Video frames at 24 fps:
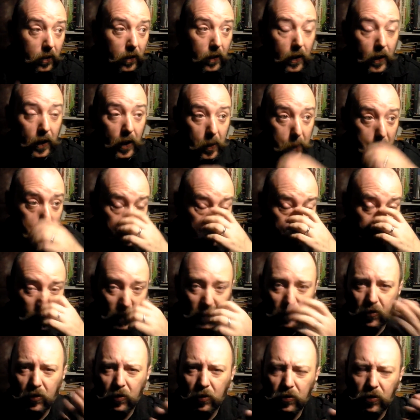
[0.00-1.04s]

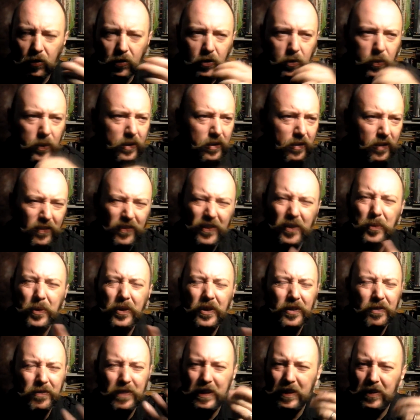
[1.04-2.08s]
and of course on Twitter. If you
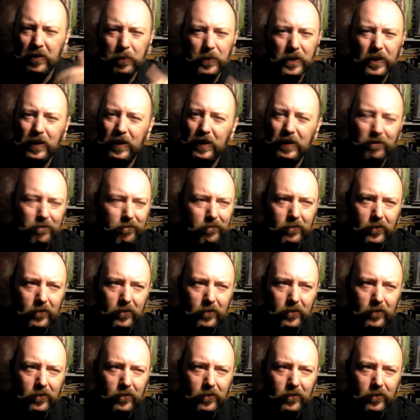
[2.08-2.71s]
want to reach me,